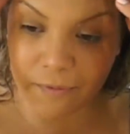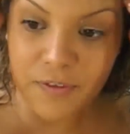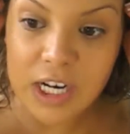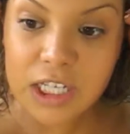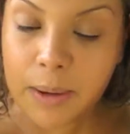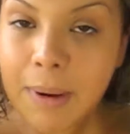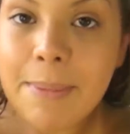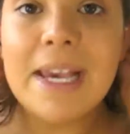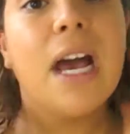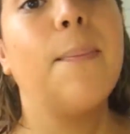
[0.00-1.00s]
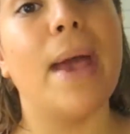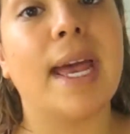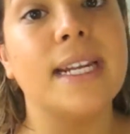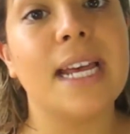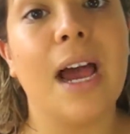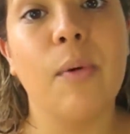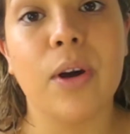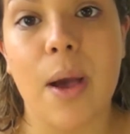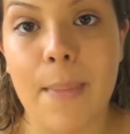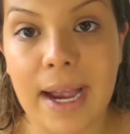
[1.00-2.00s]
finish up my makeup, and I will
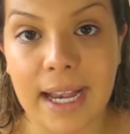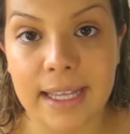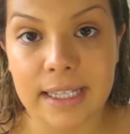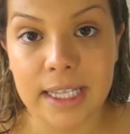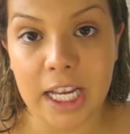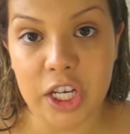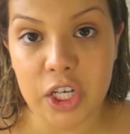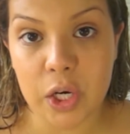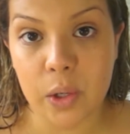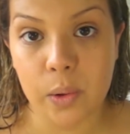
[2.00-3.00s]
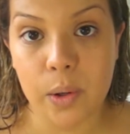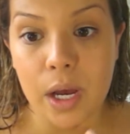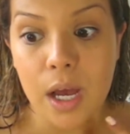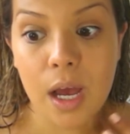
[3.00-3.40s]
come back and let you know